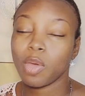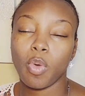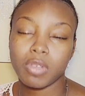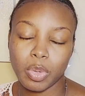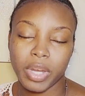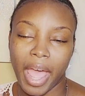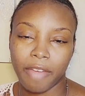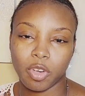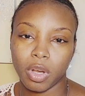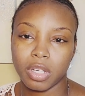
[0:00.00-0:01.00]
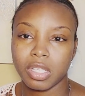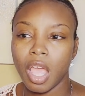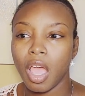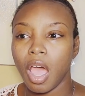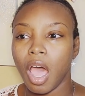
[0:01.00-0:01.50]
I won't do it afterwards.
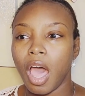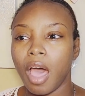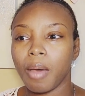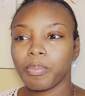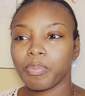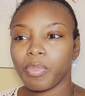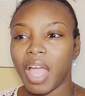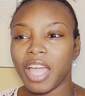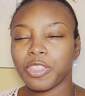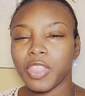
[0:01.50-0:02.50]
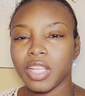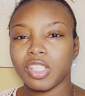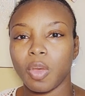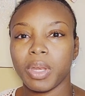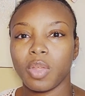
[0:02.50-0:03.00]
I think
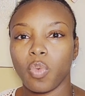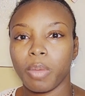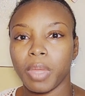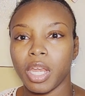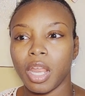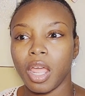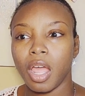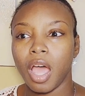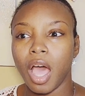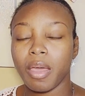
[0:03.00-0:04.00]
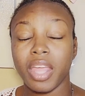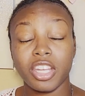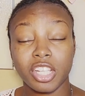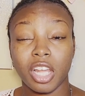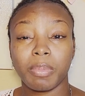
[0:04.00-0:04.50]
so many women, and
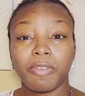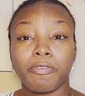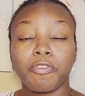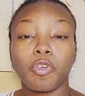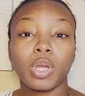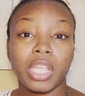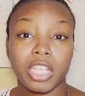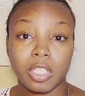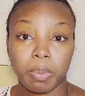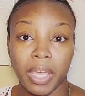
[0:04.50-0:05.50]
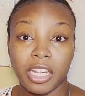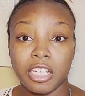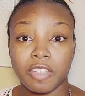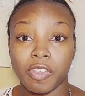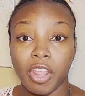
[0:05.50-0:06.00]
it's going to be fully explained in
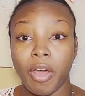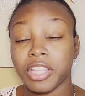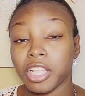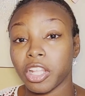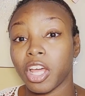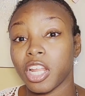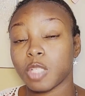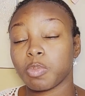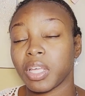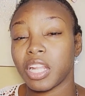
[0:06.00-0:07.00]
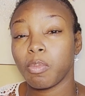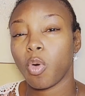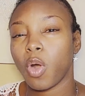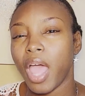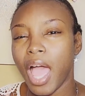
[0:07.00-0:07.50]
this video, I think they're going to explain it
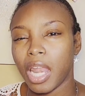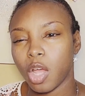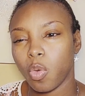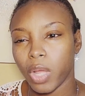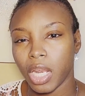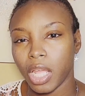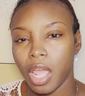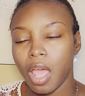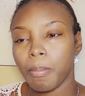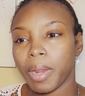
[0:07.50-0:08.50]
more eloquently.